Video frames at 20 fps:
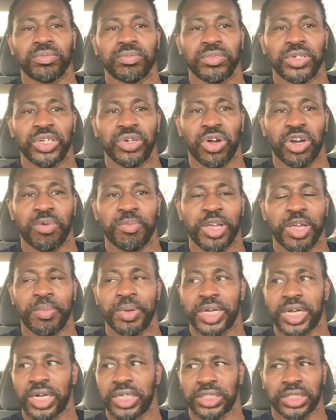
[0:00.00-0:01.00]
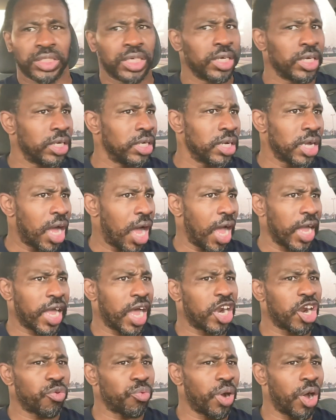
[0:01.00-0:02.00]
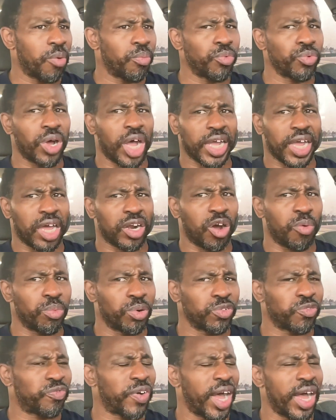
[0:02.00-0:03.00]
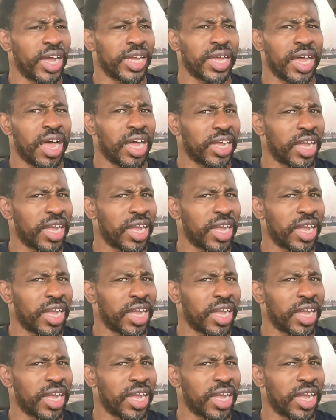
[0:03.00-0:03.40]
You know what I mean? Because I got close to 6,000